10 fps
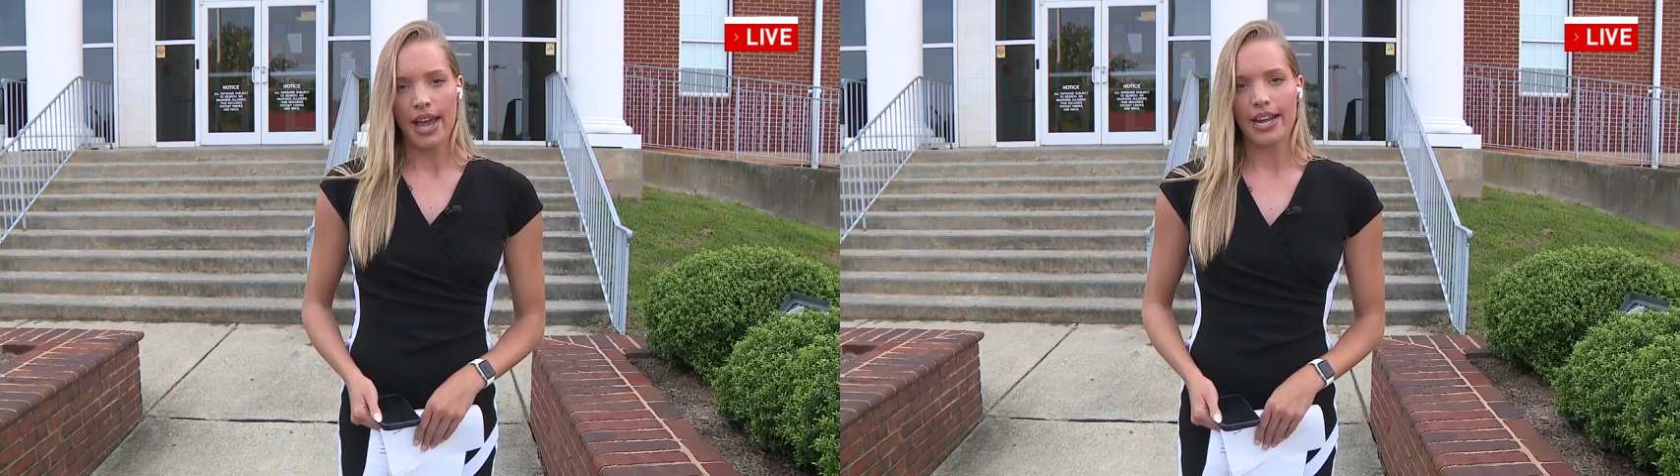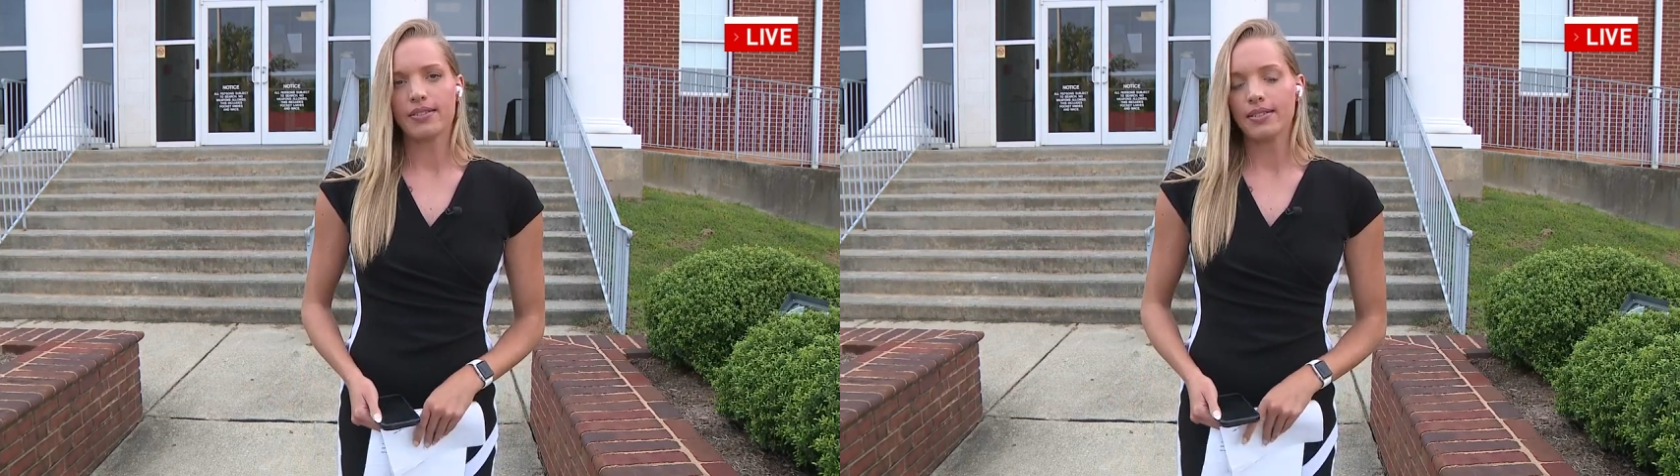
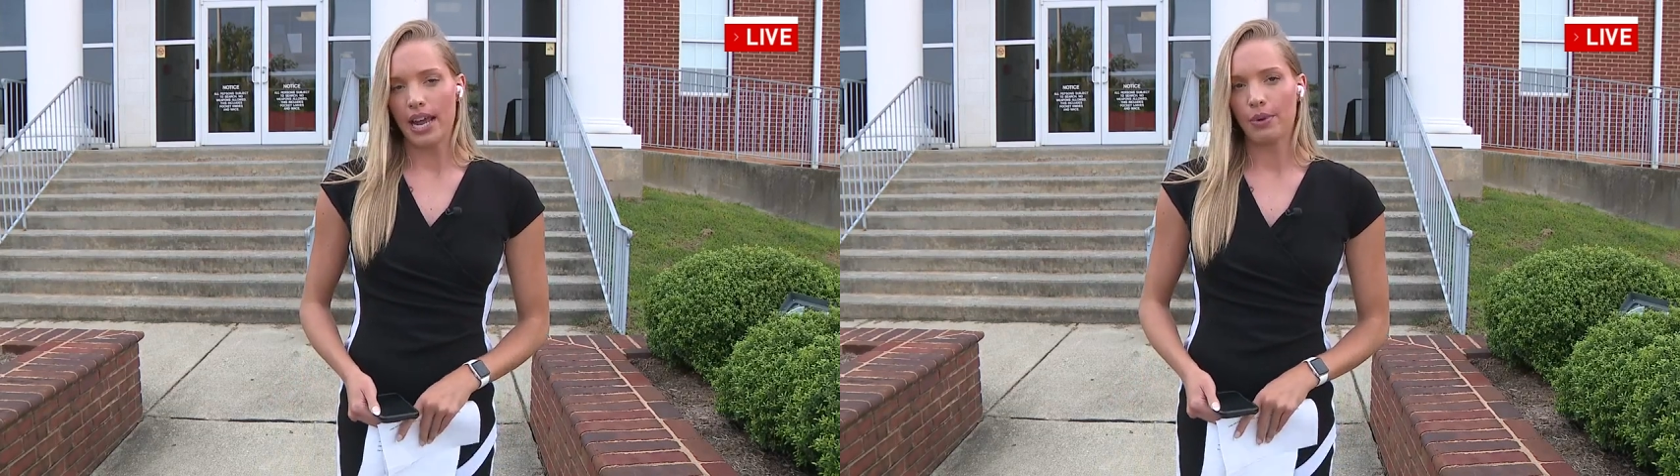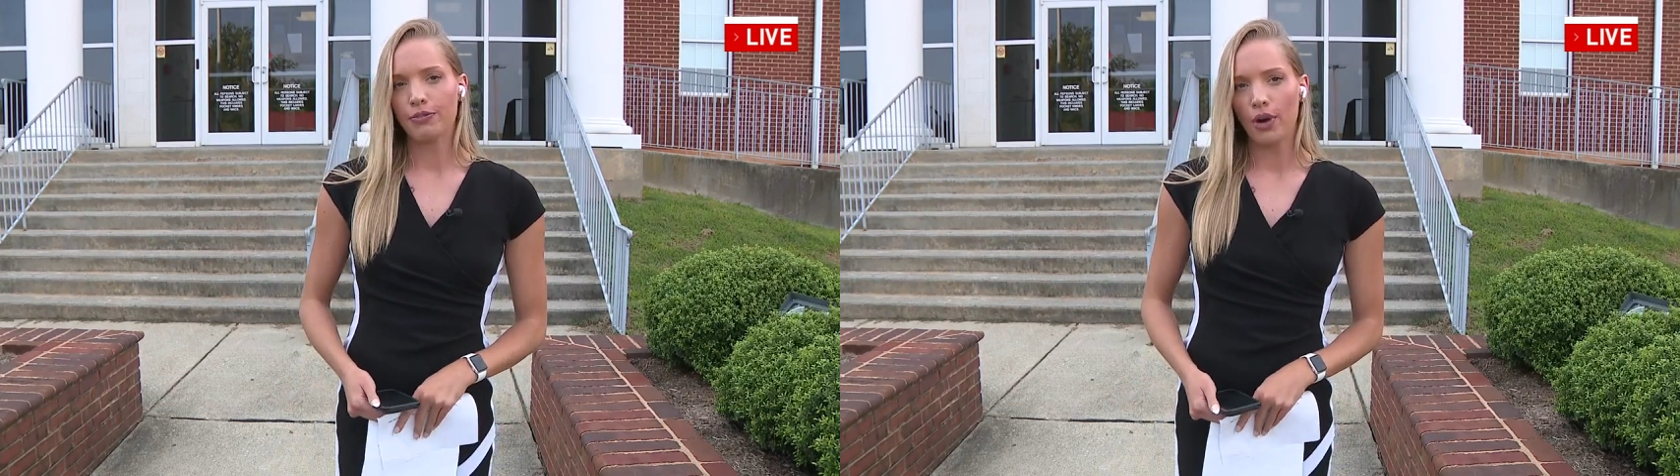and
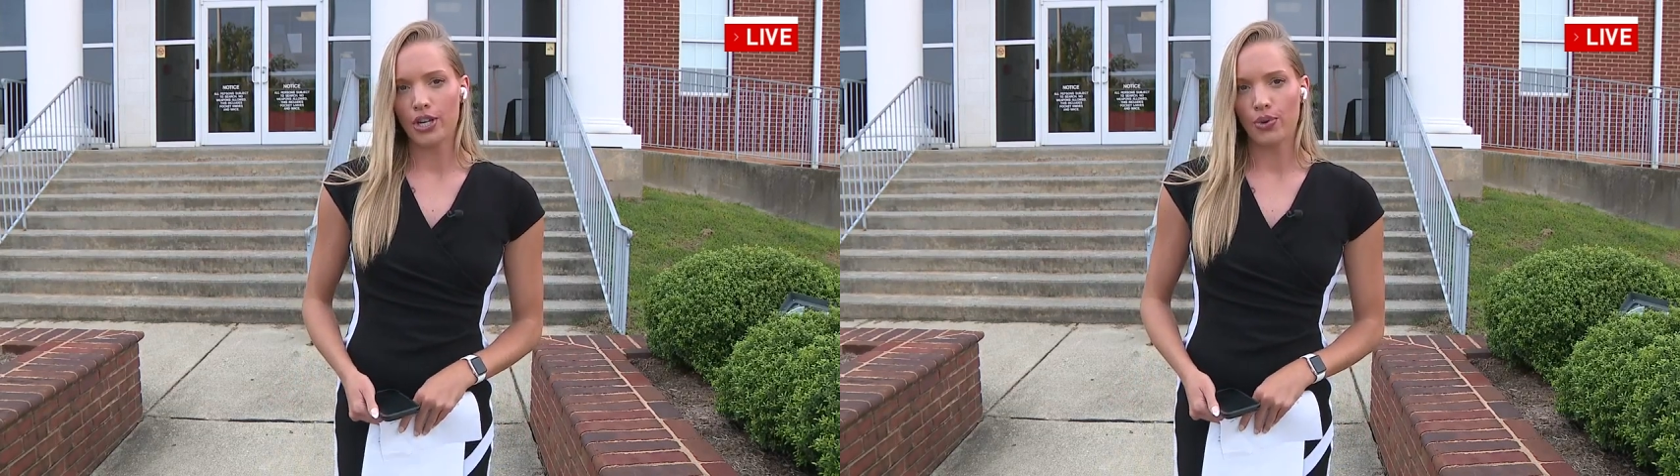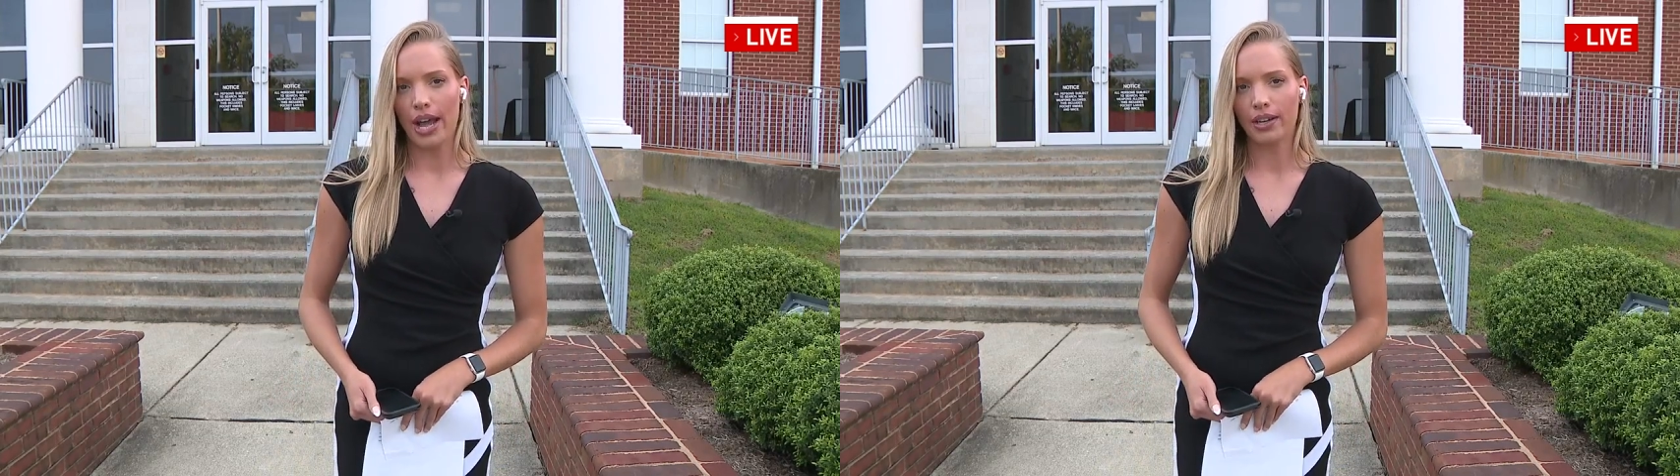stay with
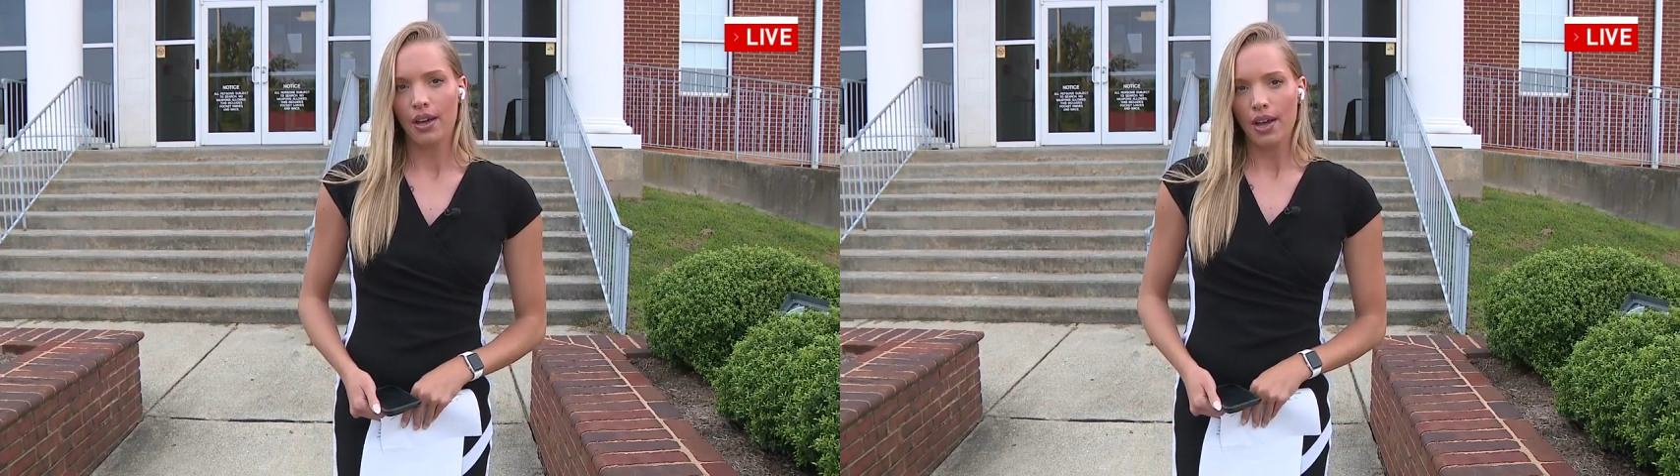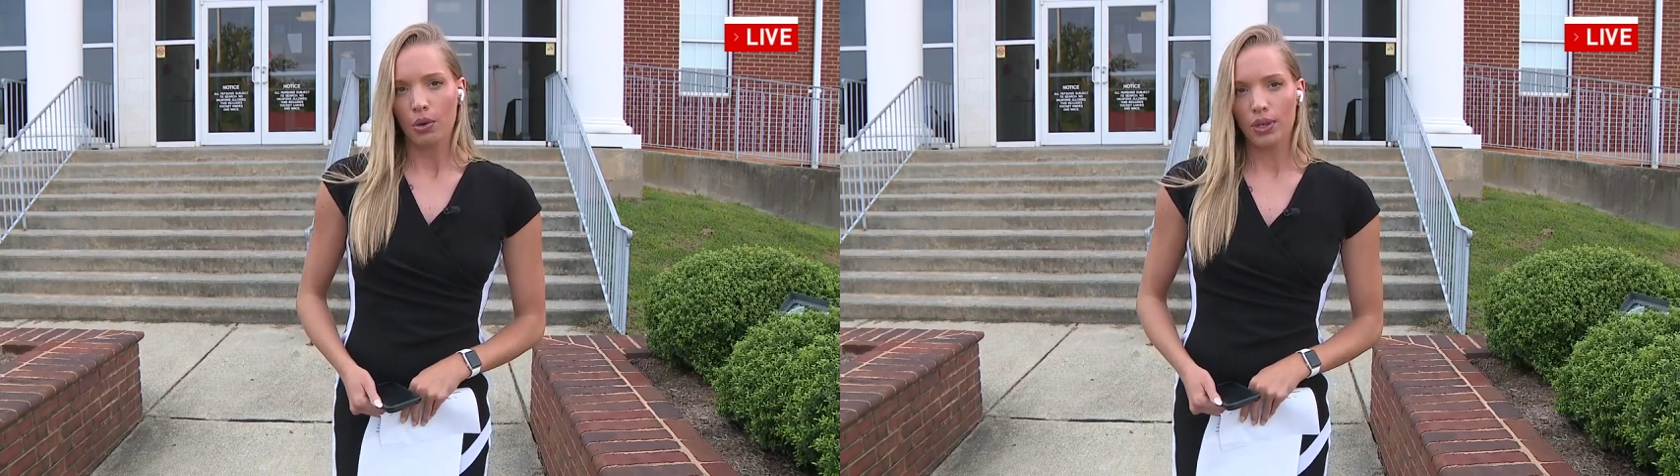Frederick.
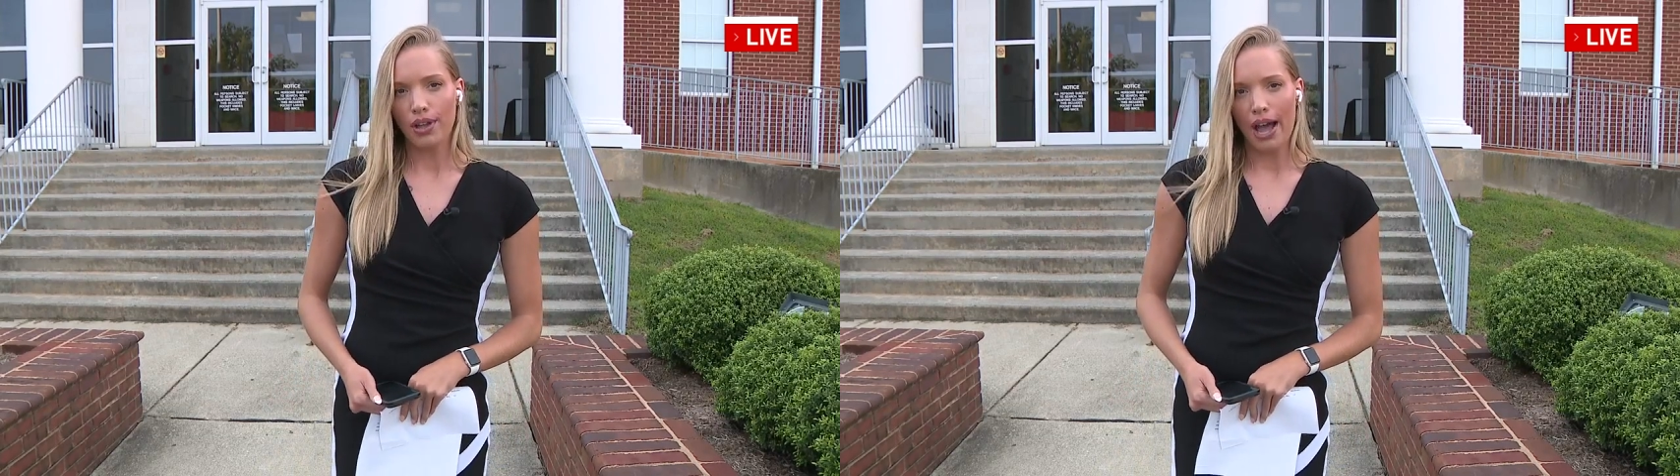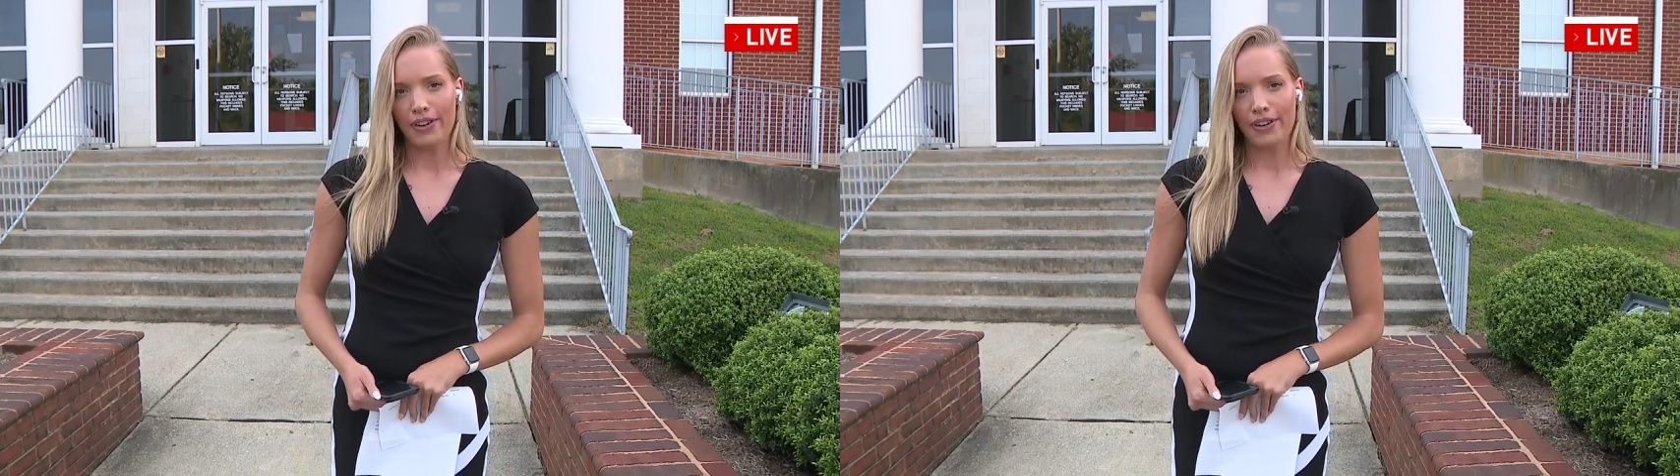We're live